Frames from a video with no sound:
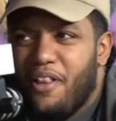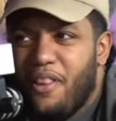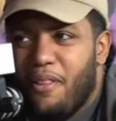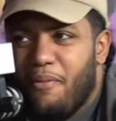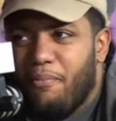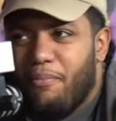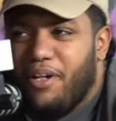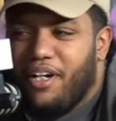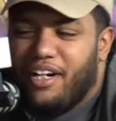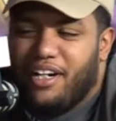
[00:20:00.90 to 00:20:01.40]

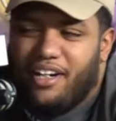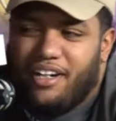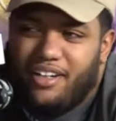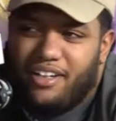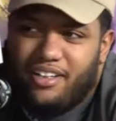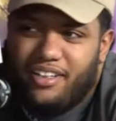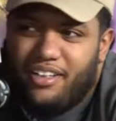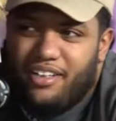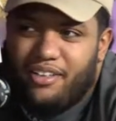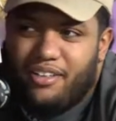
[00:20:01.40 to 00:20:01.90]
But
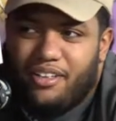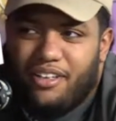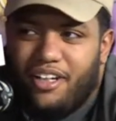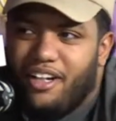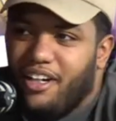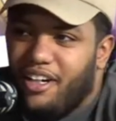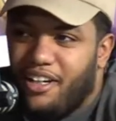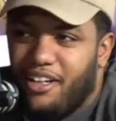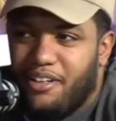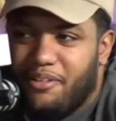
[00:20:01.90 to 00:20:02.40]

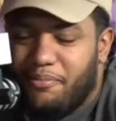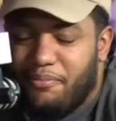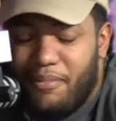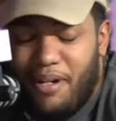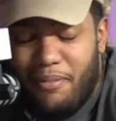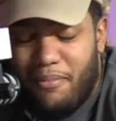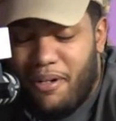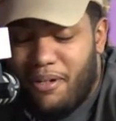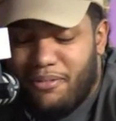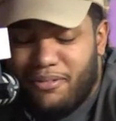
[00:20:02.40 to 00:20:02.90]

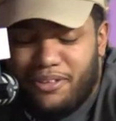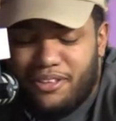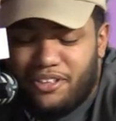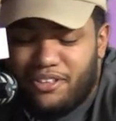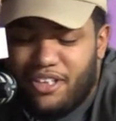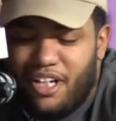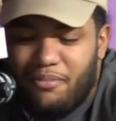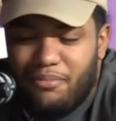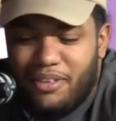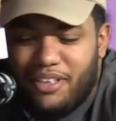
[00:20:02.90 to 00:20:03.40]
my mom always
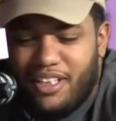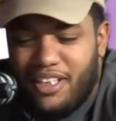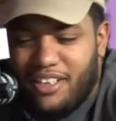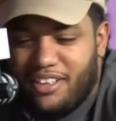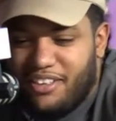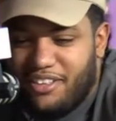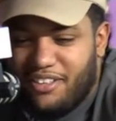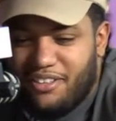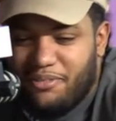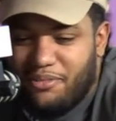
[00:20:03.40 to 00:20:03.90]
taught me,
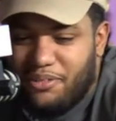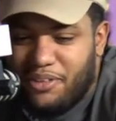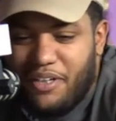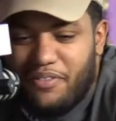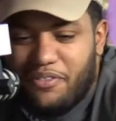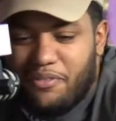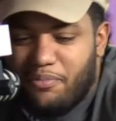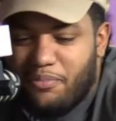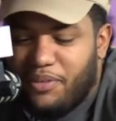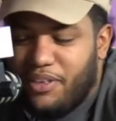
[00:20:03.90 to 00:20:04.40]
like, you know, you
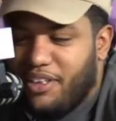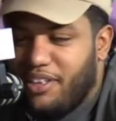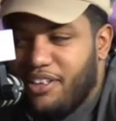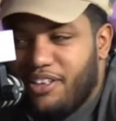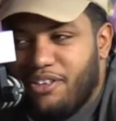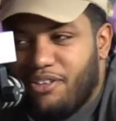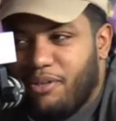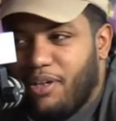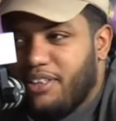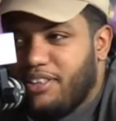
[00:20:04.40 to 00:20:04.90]
have to be
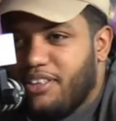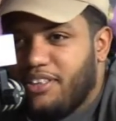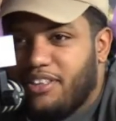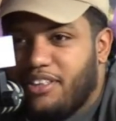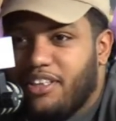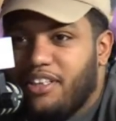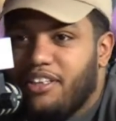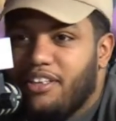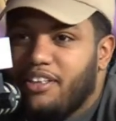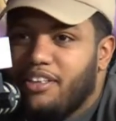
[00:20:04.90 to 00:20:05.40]
twice as
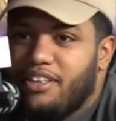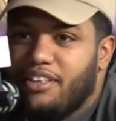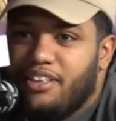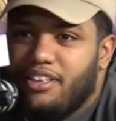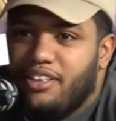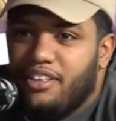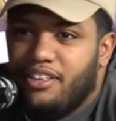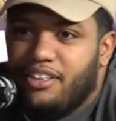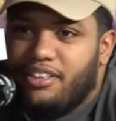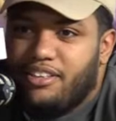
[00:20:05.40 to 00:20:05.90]
good.
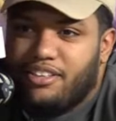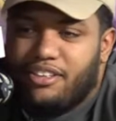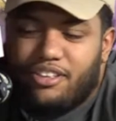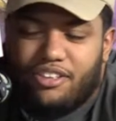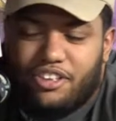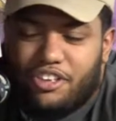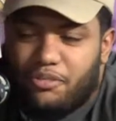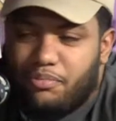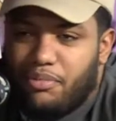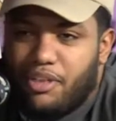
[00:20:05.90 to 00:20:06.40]
So
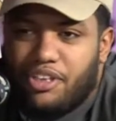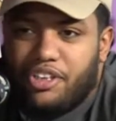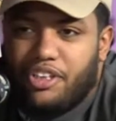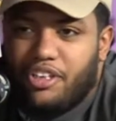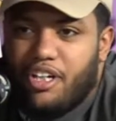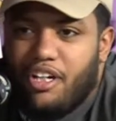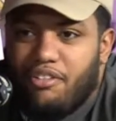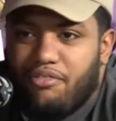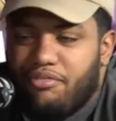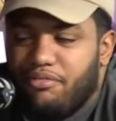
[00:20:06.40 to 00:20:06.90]
just brush it
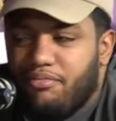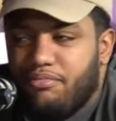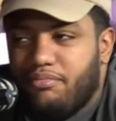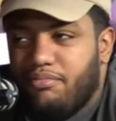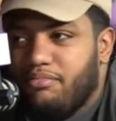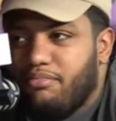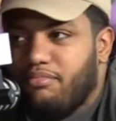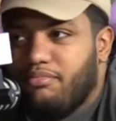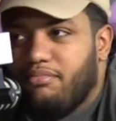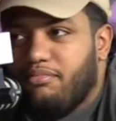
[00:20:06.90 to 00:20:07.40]
off.
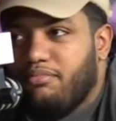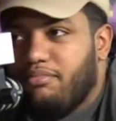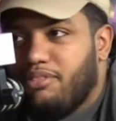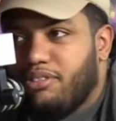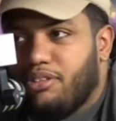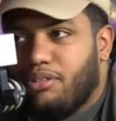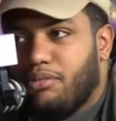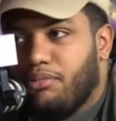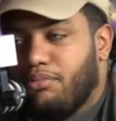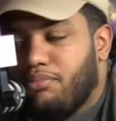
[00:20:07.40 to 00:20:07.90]

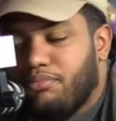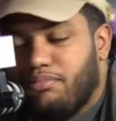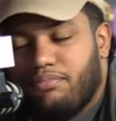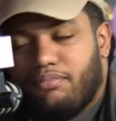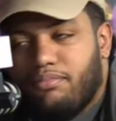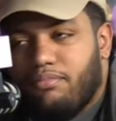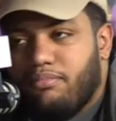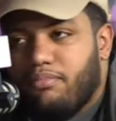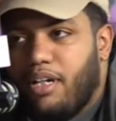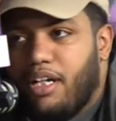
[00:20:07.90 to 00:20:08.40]
So
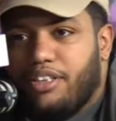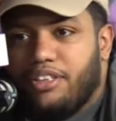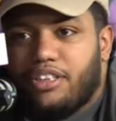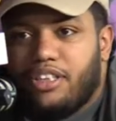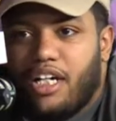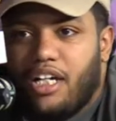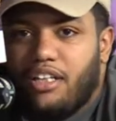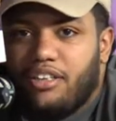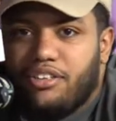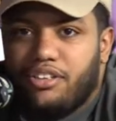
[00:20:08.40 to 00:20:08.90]
I just
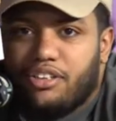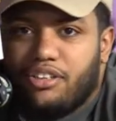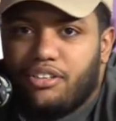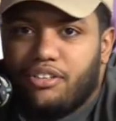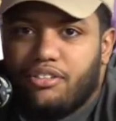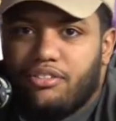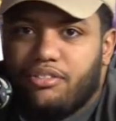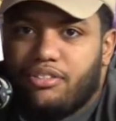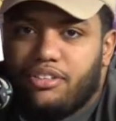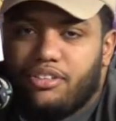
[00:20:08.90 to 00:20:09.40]
kind of took
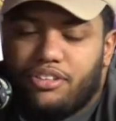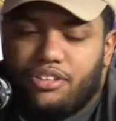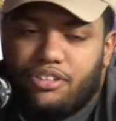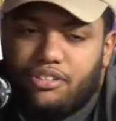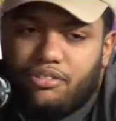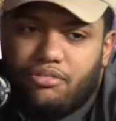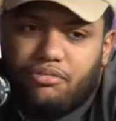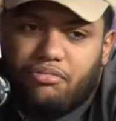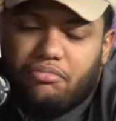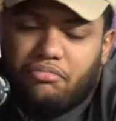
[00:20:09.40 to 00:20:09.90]
those and
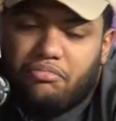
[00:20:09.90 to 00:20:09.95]
just